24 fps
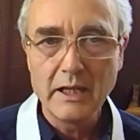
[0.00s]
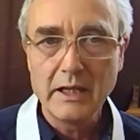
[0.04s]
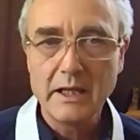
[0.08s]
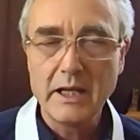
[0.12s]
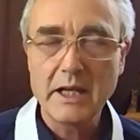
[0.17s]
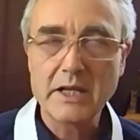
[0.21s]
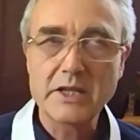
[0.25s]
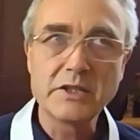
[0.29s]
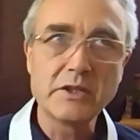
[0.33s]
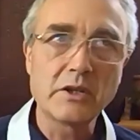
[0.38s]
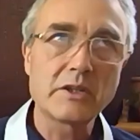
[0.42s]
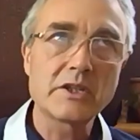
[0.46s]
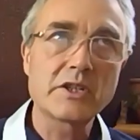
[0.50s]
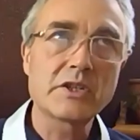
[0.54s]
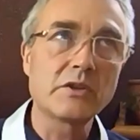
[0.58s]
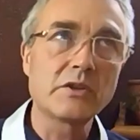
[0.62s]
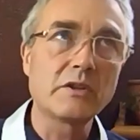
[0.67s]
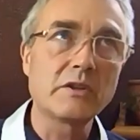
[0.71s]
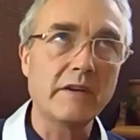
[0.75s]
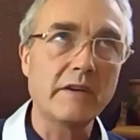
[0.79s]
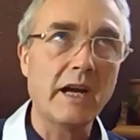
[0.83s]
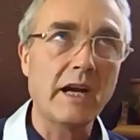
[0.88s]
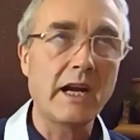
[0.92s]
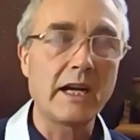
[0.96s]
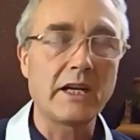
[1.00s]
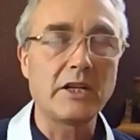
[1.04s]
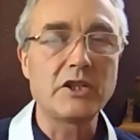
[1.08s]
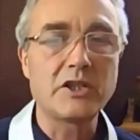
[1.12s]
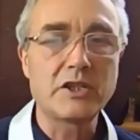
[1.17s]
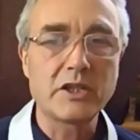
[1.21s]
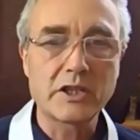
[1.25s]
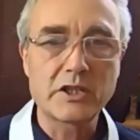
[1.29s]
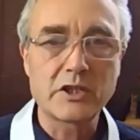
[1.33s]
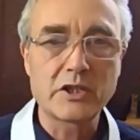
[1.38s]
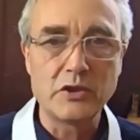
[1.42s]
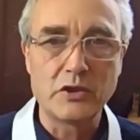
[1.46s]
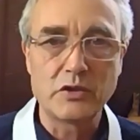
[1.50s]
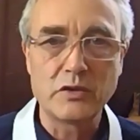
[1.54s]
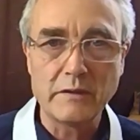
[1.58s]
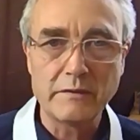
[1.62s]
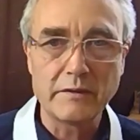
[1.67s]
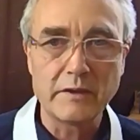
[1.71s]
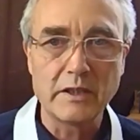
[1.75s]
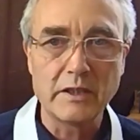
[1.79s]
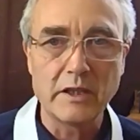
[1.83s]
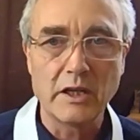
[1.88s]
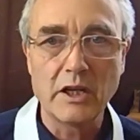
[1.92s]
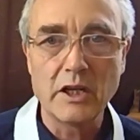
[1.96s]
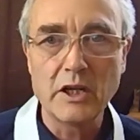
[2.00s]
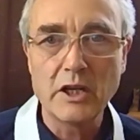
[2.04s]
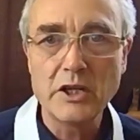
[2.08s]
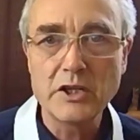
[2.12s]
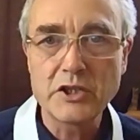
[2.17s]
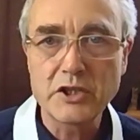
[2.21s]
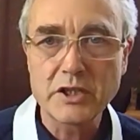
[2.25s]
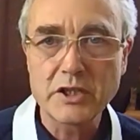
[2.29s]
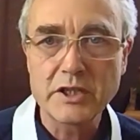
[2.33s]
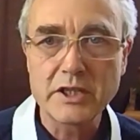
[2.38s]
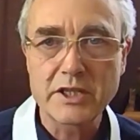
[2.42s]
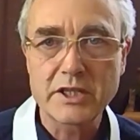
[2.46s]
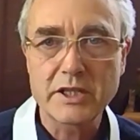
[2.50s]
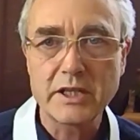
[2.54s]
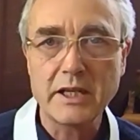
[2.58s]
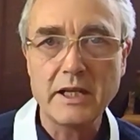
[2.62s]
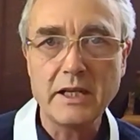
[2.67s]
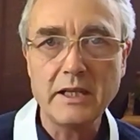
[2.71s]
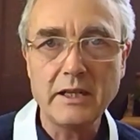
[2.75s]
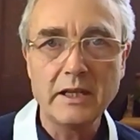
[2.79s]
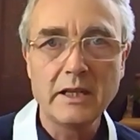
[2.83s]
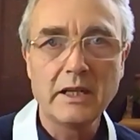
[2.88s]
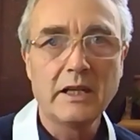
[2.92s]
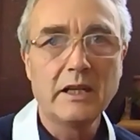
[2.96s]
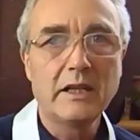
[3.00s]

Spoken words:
It's not a sort of anxious, driven urgency